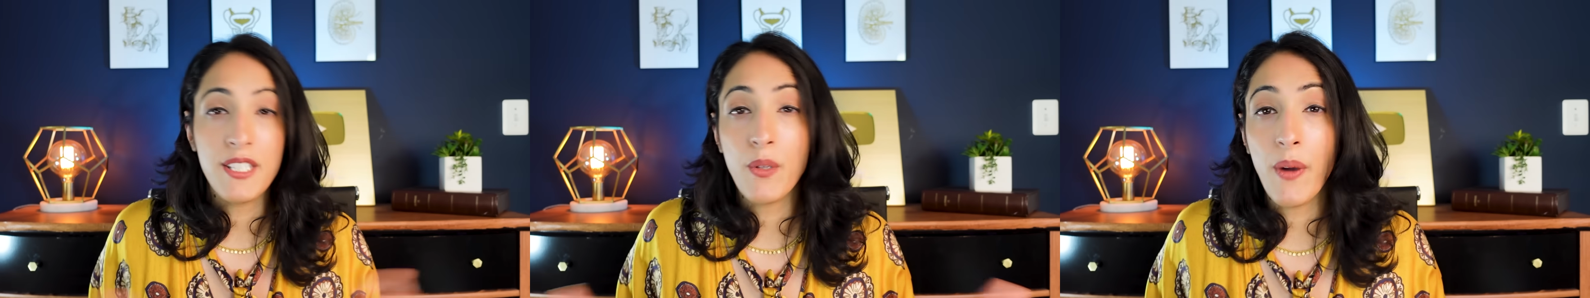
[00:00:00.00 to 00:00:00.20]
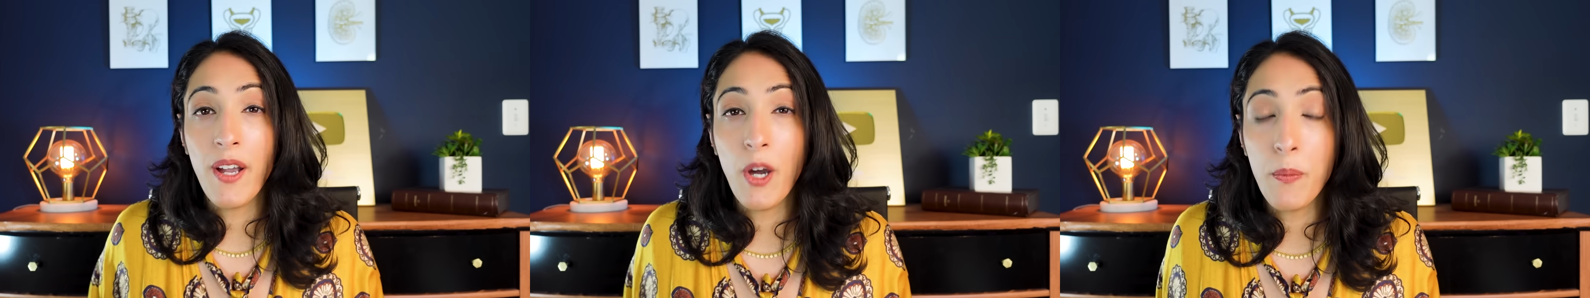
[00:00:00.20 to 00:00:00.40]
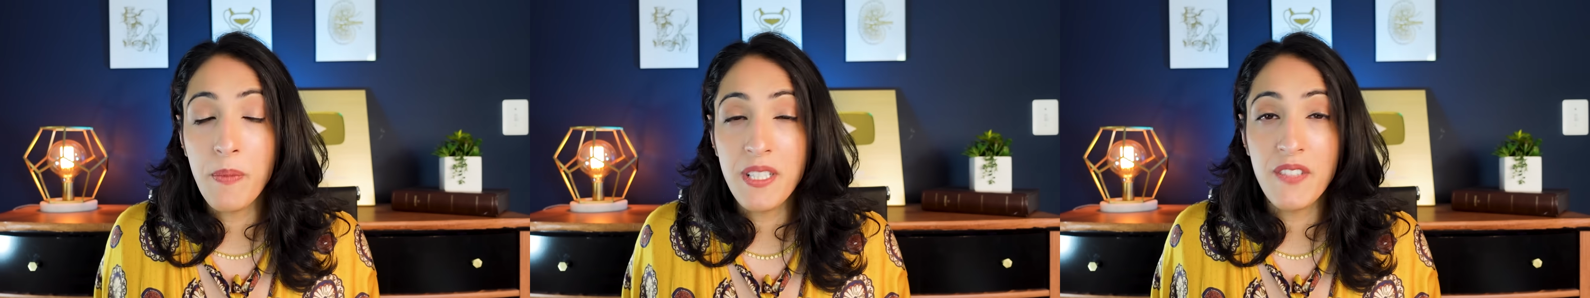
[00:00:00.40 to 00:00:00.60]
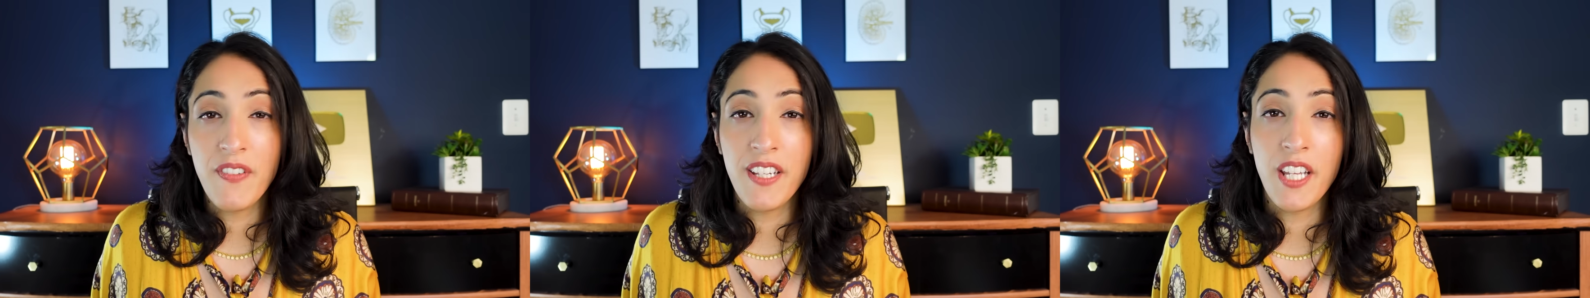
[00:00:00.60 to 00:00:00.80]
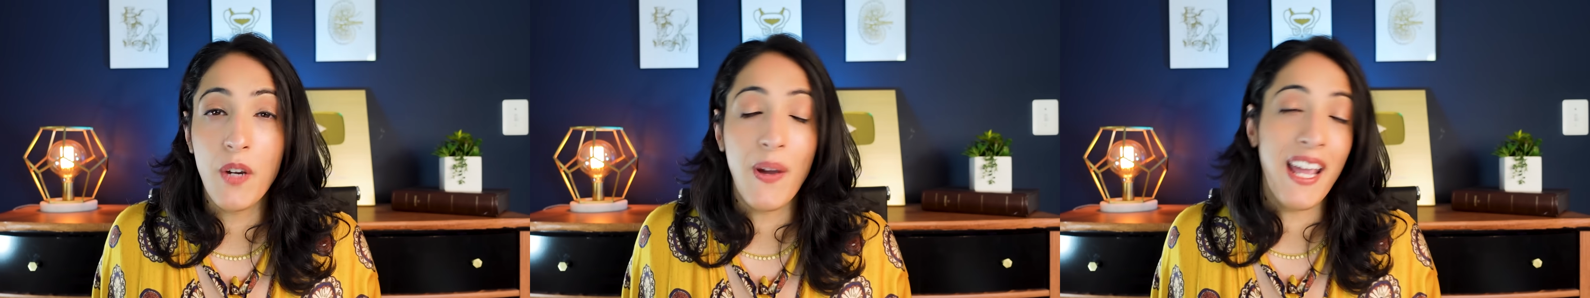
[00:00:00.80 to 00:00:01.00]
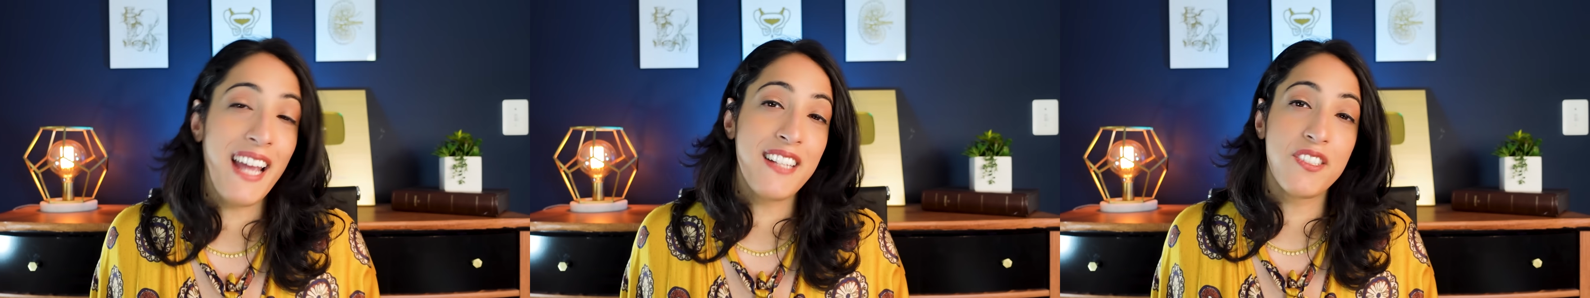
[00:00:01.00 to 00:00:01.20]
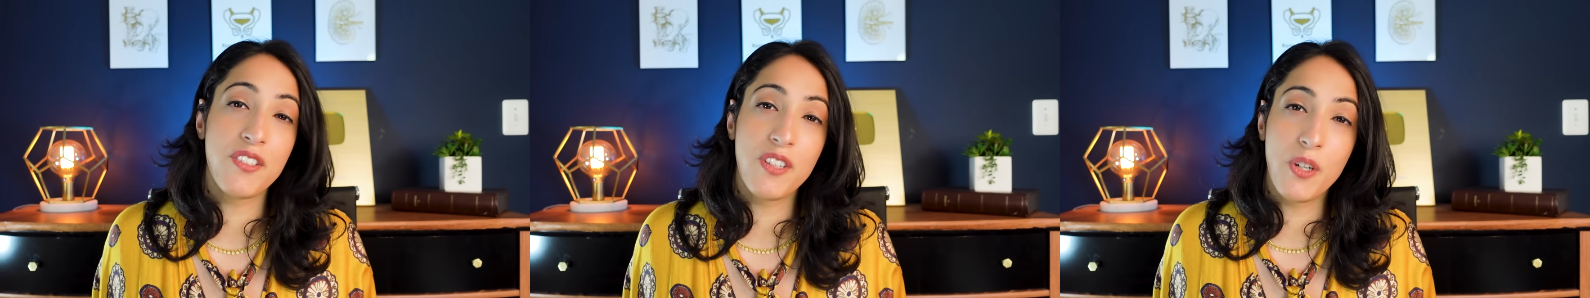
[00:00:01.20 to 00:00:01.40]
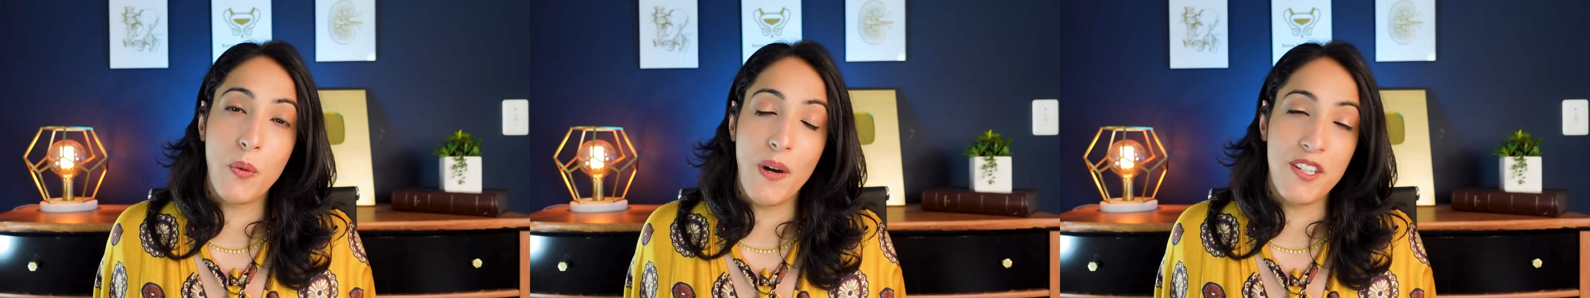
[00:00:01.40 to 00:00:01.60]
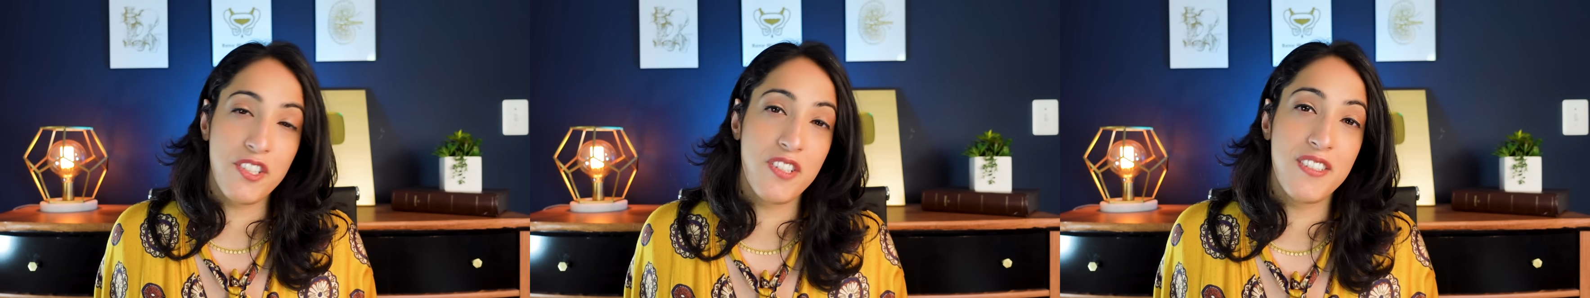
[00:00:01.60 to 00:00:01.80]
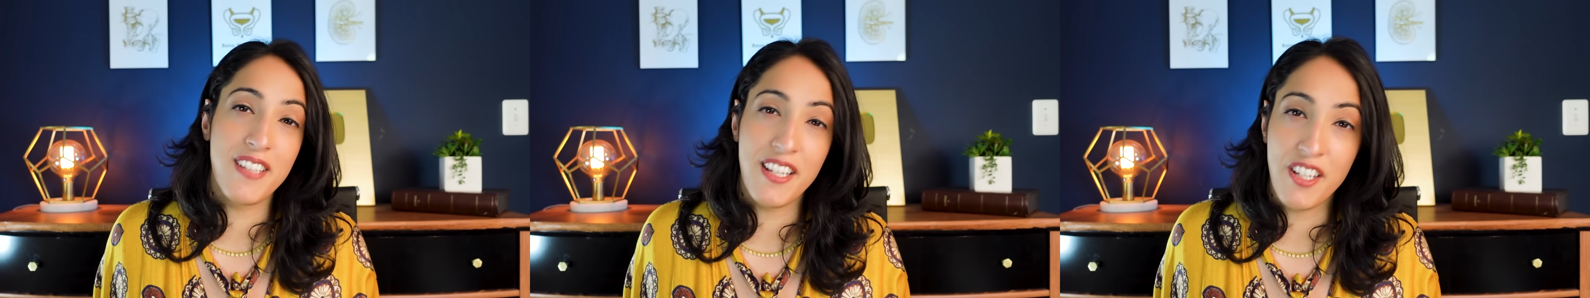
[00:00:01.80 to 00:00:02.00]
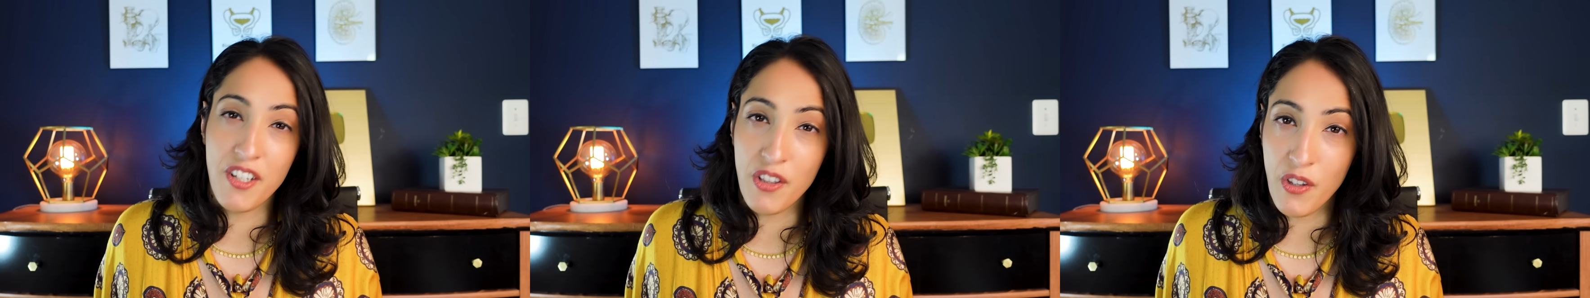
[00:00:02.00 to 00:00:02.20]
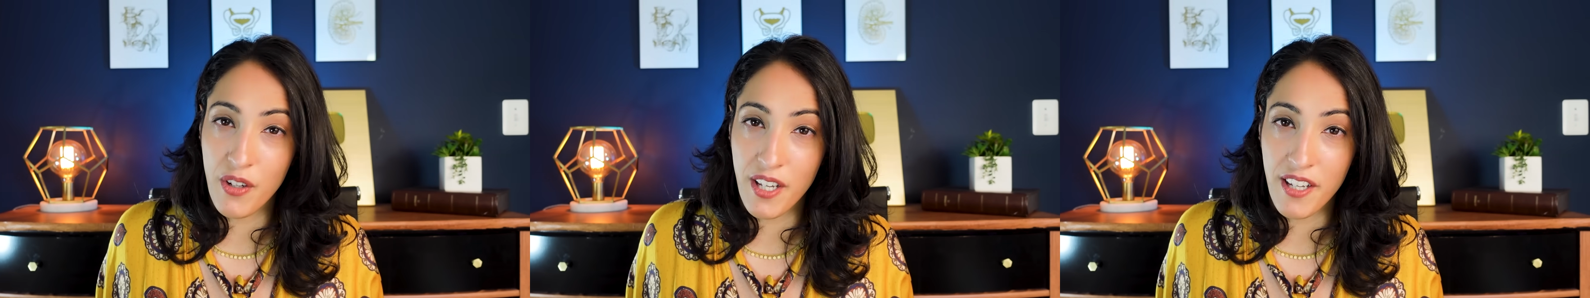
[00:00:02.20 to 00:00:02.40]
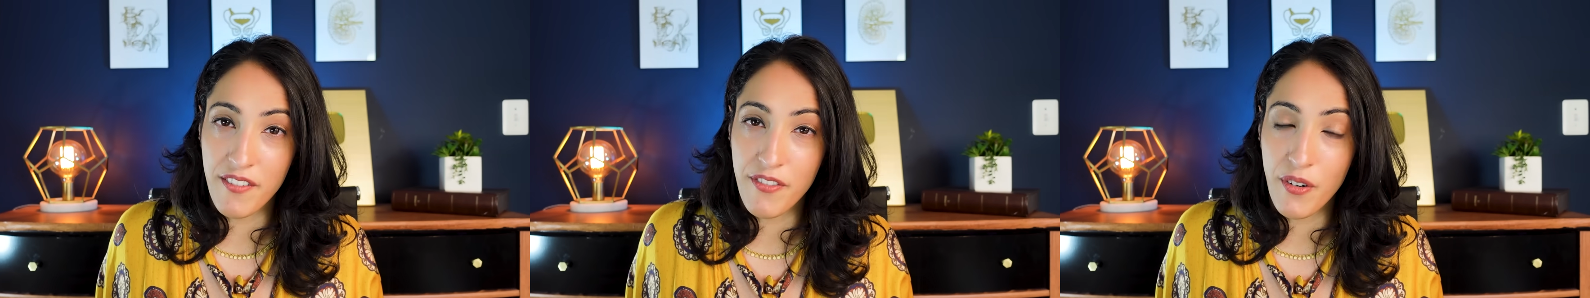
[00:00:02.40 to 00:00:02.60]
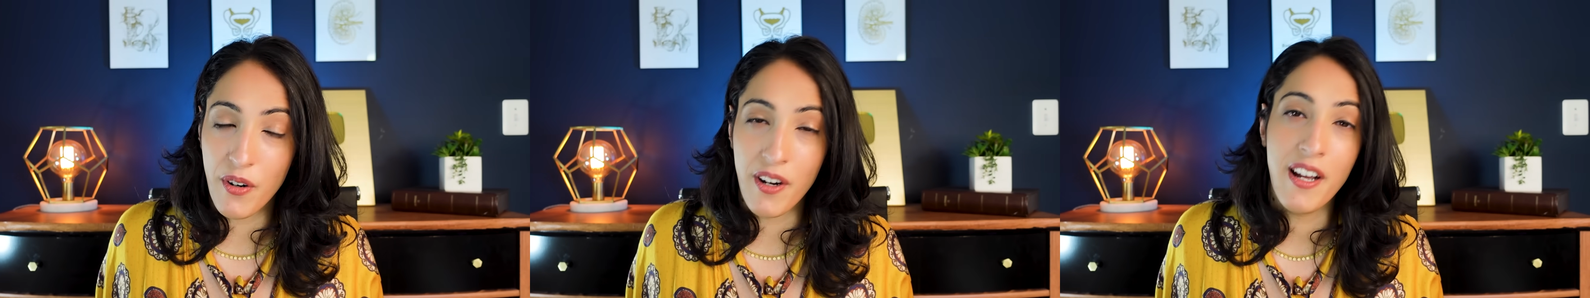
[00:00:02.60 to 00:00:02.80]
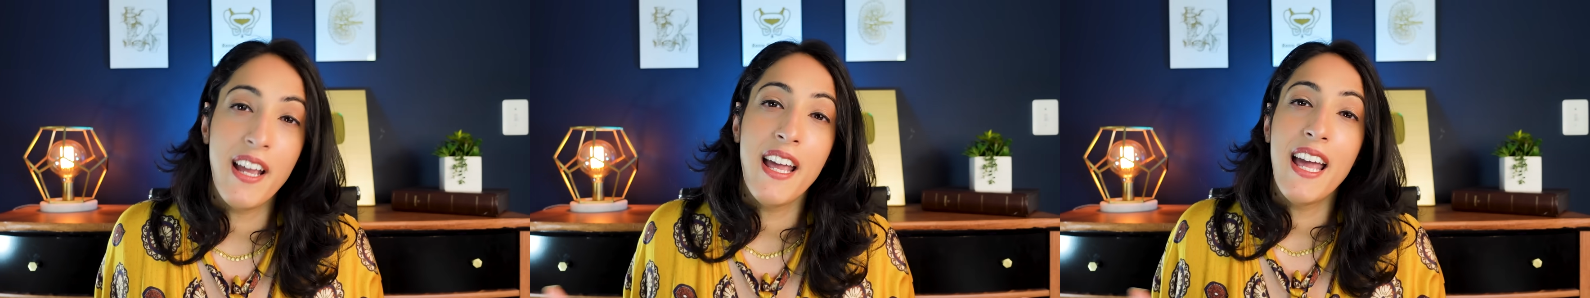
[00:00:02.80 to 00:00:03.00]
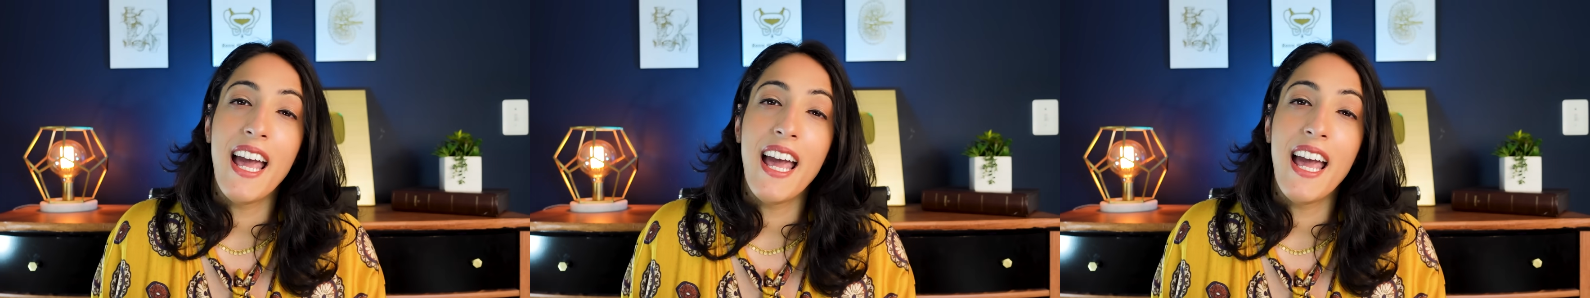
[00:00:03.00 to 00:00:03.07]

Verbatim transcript: So I hope this video answered the questions that you're looking for.